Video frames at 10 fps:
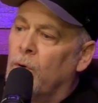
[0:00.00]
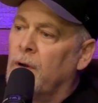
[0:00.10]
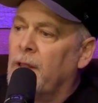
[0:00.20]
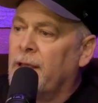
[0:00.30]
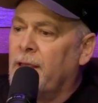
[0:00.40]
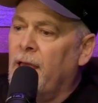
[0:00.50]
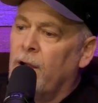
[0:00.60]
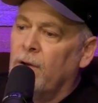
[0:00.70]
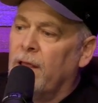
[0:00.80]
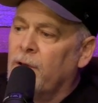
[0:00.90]

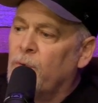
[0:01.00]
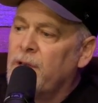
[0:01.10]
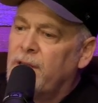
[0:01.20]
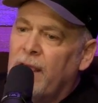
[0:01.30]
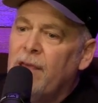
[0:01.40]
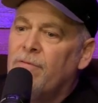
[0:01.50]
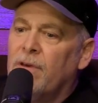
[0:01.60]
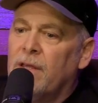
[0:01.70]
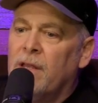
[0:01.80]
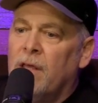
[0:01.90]
like when
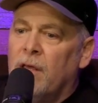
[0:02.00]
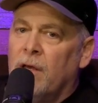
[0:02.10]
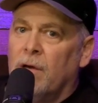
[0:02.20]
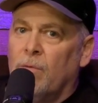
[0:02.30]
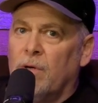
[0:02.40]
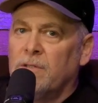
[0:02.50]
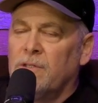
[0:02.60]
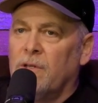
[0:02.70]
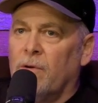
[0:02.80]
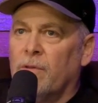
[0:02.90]
David
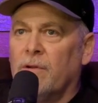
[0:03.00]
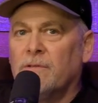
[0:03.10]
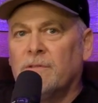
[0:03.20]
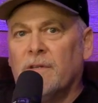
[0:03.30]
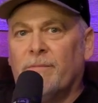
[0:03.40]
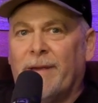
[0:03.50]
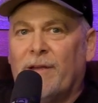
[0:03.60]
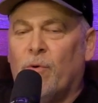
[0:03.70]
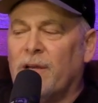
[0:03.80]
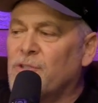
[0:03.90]
was, you know, there's the
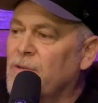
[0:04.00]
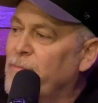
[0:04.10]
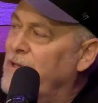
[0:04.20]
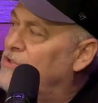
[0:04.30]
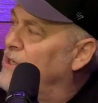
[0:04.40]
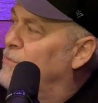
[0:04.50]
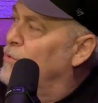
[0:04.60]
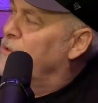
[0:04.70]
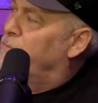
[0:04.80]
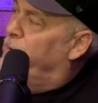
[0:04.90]
big question, Bathsheba
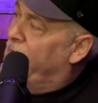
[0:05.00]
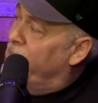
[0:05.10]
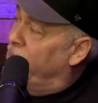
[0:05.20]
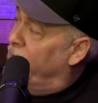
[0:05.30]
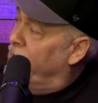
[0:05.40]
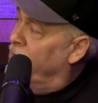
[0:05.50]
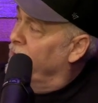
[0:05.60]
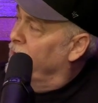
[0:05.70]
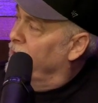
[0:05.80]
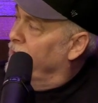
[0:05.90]
was bathing,
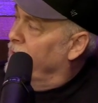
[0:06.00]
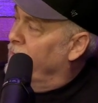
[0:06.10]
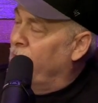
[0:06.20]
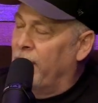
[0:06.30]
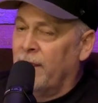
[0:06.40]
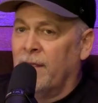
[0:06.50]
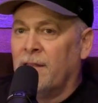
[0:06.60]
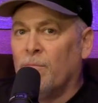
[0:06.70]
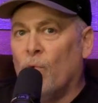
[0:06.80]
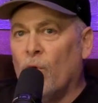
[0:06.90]
right,
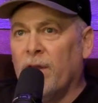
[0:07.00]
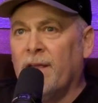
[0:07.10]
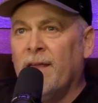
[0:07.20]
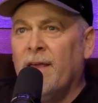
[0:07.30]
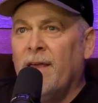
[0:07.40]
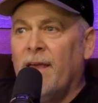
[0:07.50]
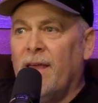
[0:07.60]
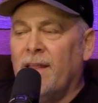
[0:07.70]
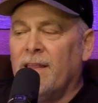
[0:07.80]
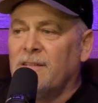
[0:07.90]
in the morning.
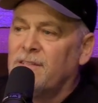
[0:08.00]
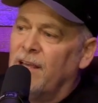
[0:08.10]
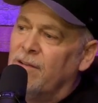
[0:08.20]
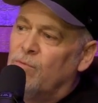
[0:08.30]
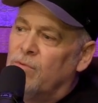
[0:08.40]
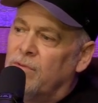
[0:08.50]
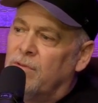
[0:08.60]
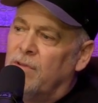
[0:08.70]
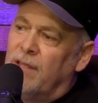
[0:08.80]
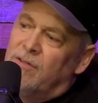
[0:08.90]
And they said,
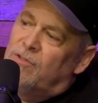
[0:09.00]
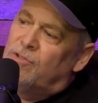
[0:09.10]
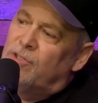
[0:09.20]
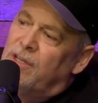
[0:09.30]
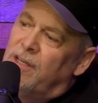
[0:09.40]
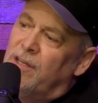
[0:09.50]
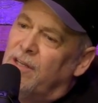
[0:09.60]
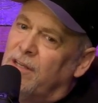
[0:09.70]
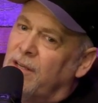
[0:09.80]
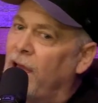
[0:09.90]
did
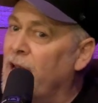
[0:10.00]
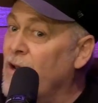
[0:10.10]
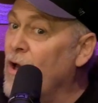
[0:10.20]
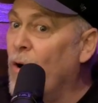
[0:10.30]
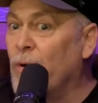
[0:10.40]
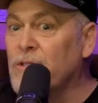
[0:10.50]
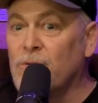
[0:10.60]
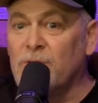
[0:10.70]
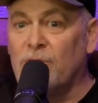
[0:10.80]
she kind of know what she was